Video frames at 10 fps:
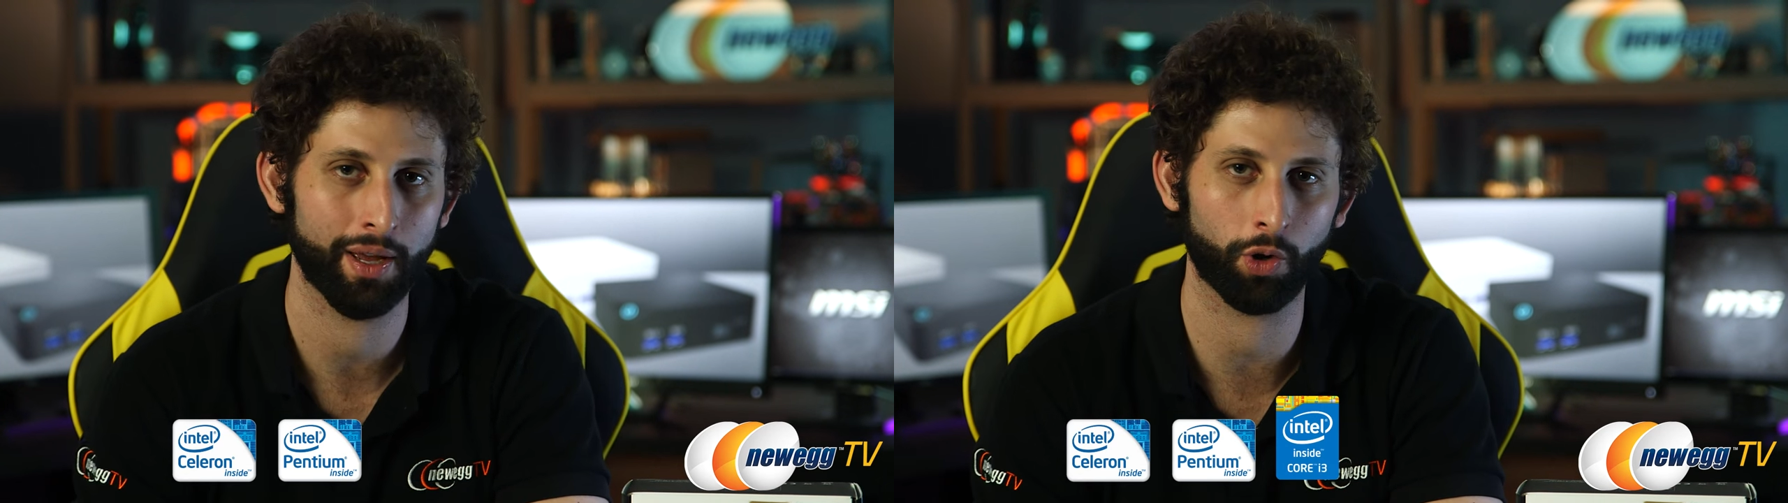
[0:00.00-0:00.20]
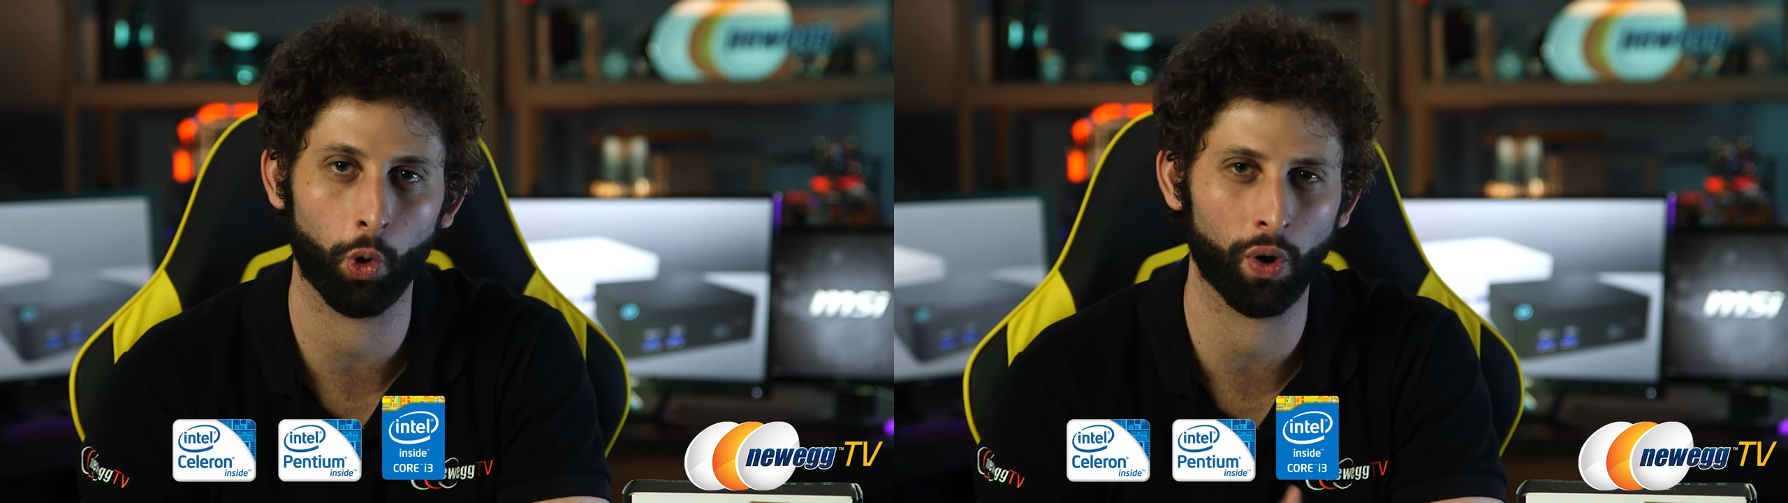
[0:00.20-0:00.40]

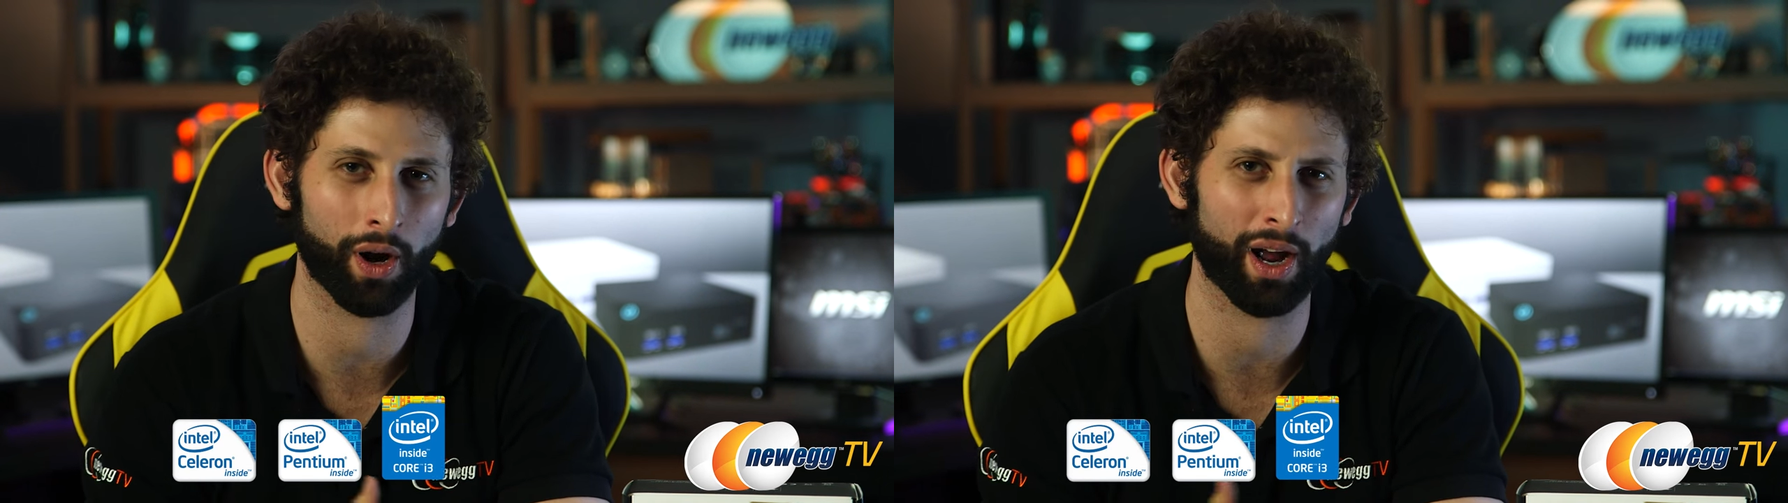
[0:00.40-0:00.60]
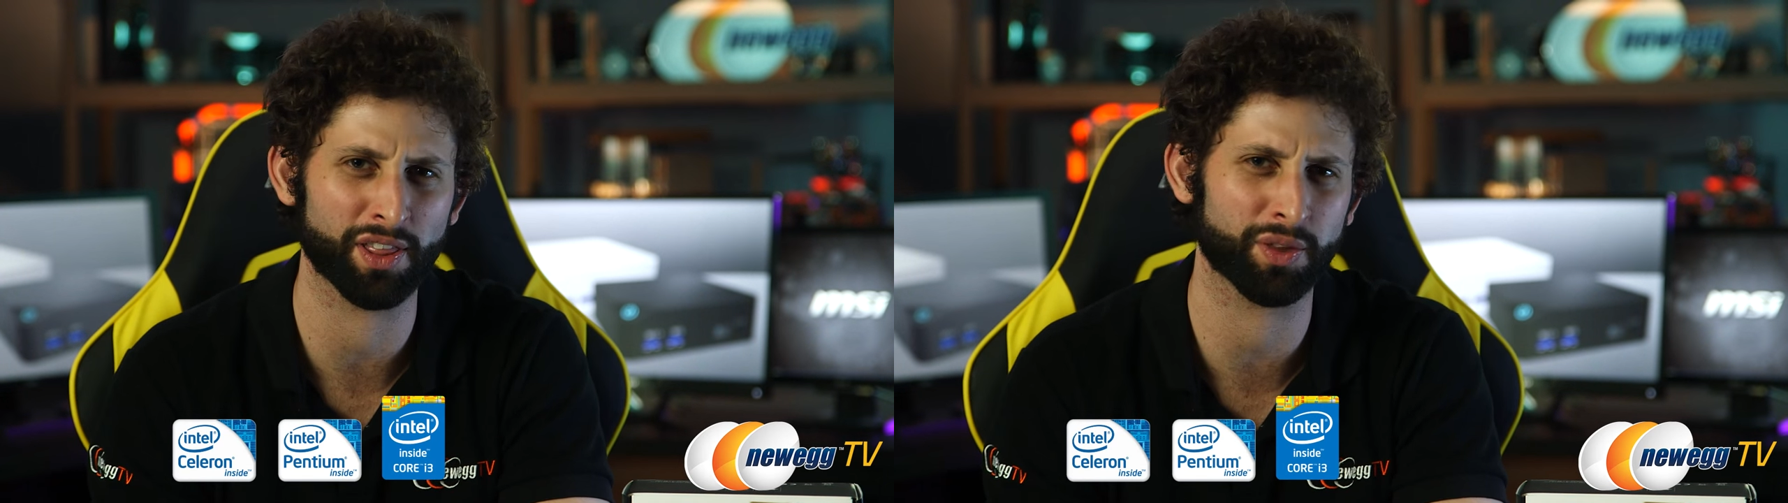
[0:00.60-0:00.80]
Core
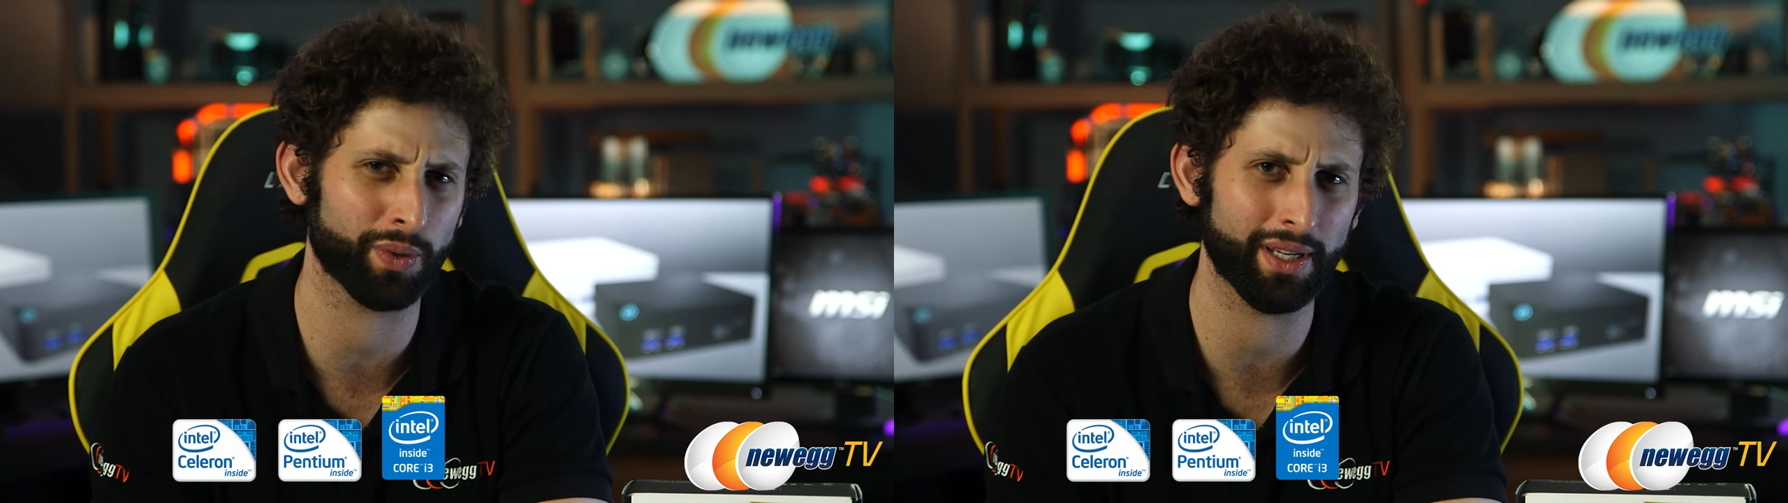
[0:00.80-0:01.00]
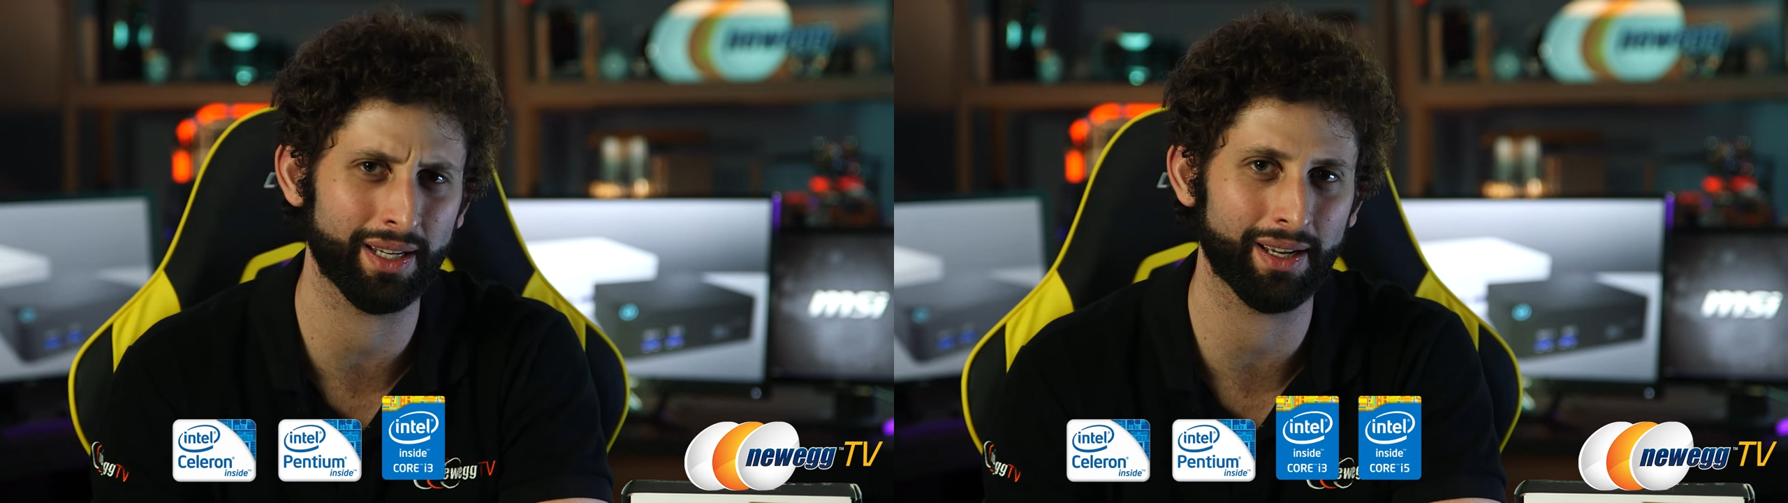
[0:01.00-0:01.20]

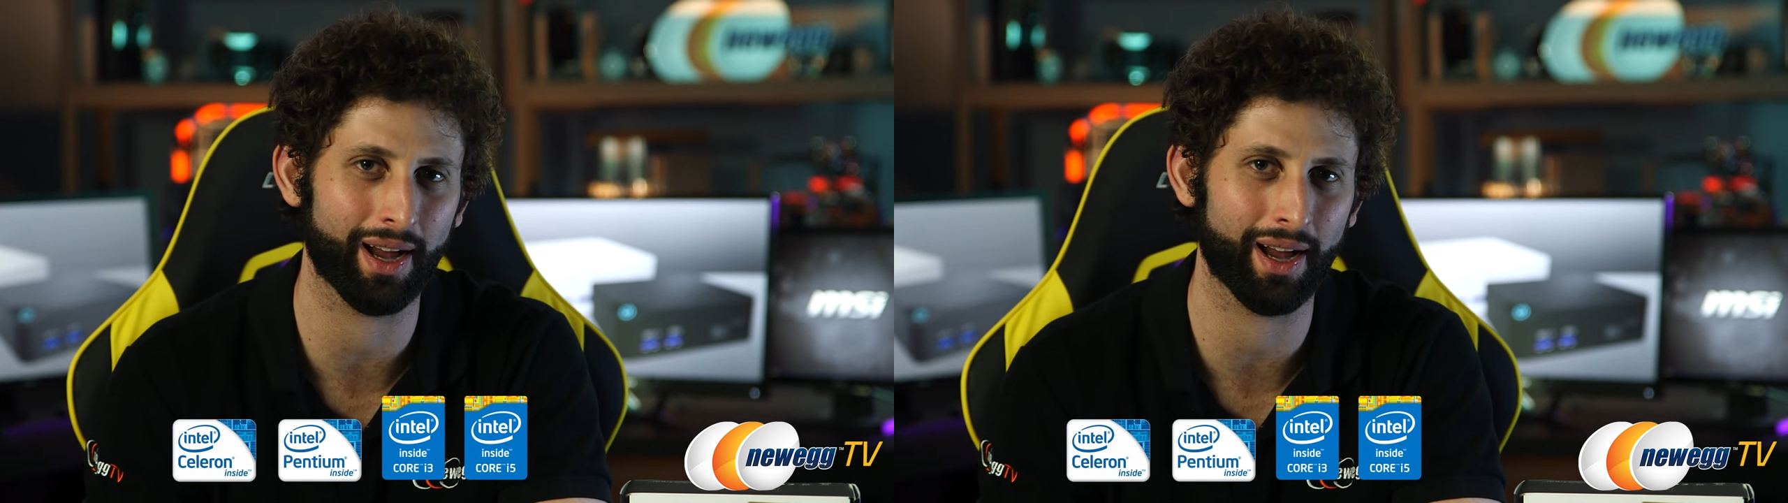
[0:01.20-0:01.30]
i3,